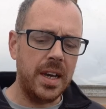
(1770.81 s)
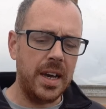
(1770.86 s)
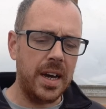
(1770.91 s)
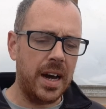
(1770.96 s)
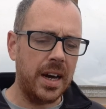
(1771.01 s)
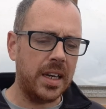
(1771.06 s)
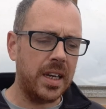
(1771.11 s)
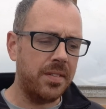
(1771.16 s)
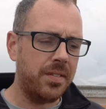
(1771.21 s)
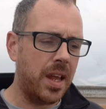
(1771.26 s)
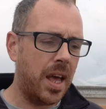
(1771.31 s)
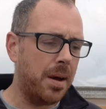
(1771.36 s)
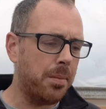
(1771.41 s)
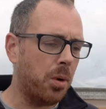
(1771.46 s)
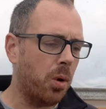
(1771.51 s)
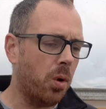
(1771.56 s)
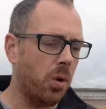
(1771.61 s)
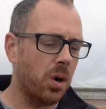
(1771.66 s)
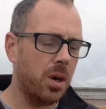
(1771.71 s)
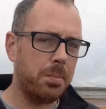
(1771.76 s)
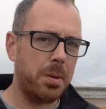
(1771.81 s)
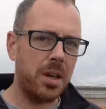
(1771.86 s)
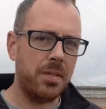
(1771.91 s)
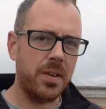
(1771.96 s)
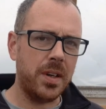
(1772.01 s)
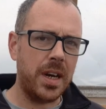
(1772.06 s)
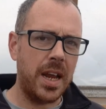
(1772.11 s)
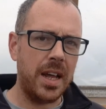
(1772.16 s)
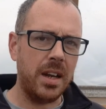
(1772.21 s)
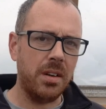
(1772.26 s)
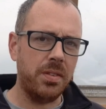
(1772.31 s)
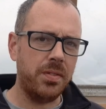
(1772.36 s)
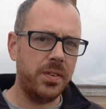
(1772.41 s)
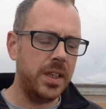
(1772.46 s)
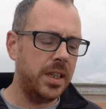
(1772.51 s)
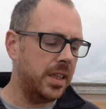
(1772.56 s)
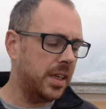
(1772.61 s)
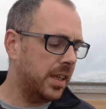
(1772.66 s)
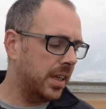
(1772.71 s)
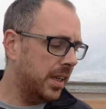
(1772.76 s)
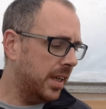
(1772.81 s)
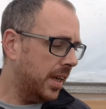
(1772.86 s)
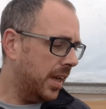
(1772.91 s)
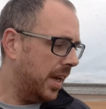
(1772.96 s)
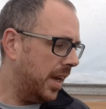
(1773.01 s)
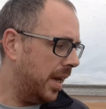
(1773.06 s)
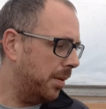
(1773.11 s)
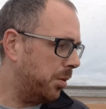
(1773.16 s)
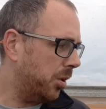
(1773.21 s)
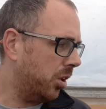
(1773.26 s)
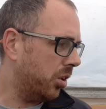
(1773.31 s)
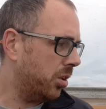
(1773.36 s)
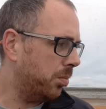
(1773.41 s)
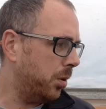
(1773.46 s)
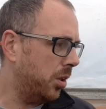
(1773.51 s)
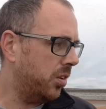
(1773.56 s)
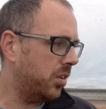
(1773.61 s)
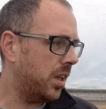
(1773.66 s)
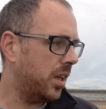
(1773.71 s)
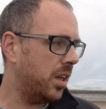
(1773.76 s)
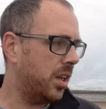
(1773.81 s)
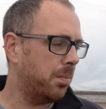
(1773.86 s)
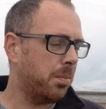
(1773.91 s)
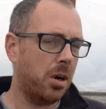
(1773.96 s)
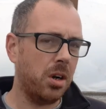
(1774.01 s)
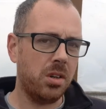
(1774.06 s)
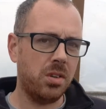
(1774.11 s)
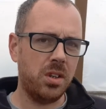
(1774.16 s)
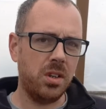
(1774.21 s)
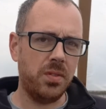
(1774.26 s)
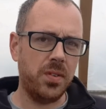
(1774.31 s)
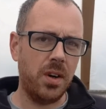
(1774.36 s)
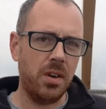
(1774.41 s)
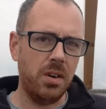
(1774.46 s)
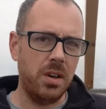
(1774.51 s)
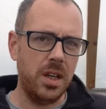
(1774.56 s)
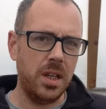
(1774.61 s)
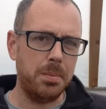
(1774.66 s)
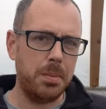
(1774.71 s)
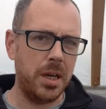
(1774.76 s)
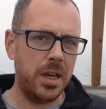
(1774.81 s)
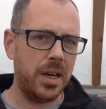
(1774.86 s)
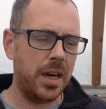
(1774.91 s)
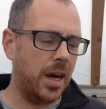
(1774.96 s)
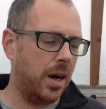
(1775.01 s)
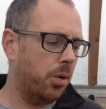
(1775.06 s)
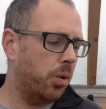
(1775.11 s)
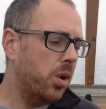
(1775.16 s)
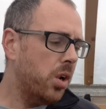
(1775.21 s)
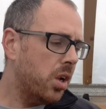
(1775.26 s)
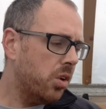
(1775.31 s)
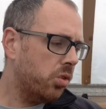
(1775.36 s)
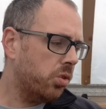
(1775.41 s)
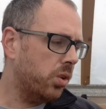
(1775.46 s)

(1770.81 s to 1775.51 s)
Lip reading: I give them all a bit of a nettle feed because they've been sitting in the pots just for a little bit now,